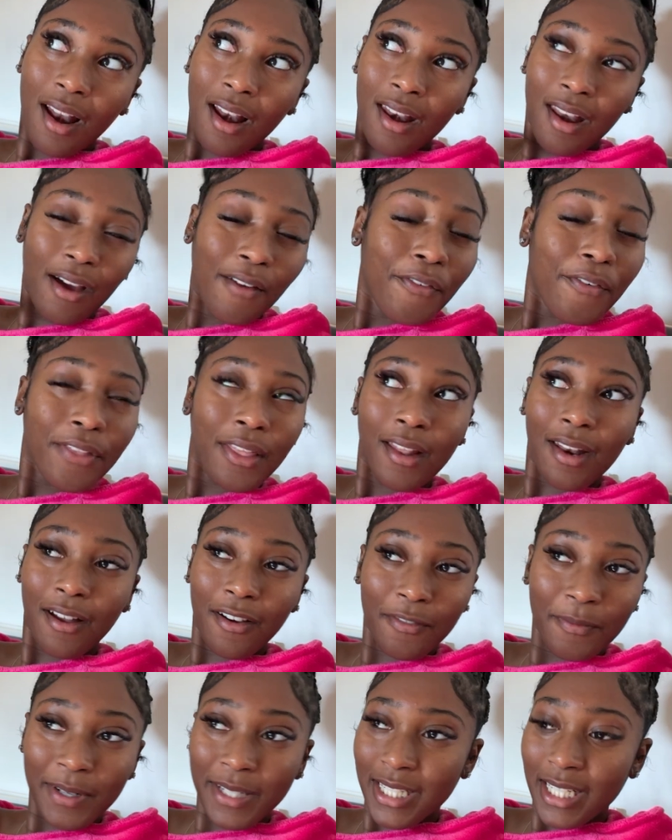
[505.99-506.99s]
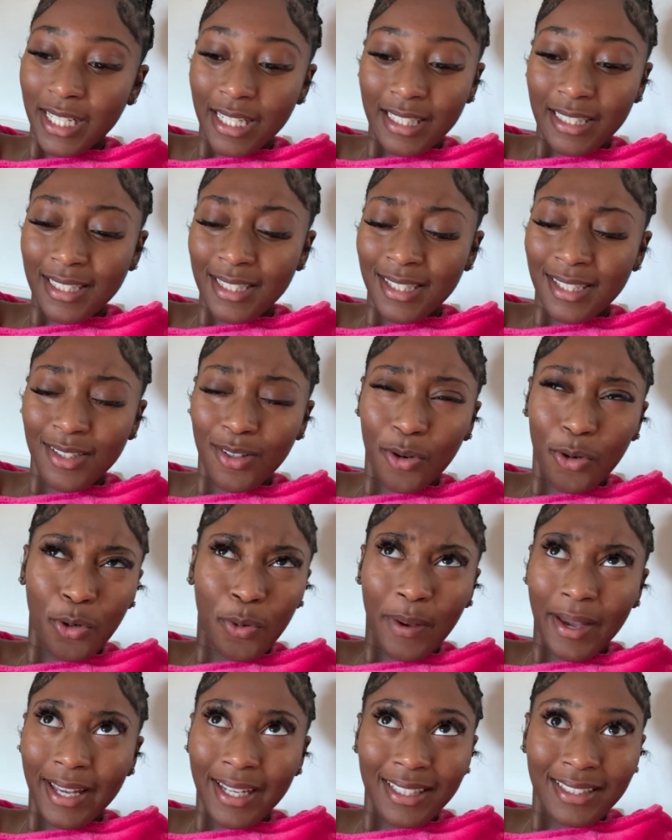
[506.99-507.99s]
Love for the love, my G's,
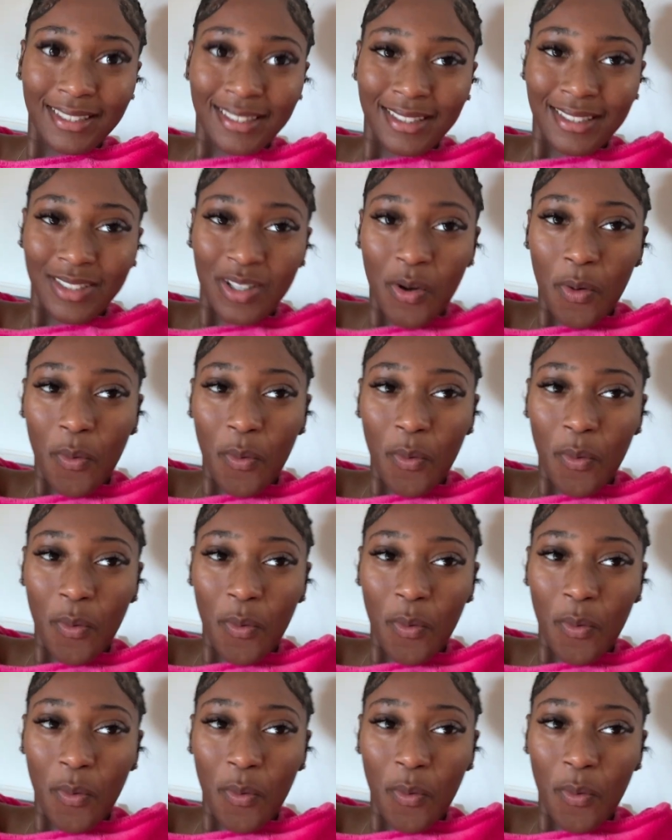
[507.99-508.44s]
always.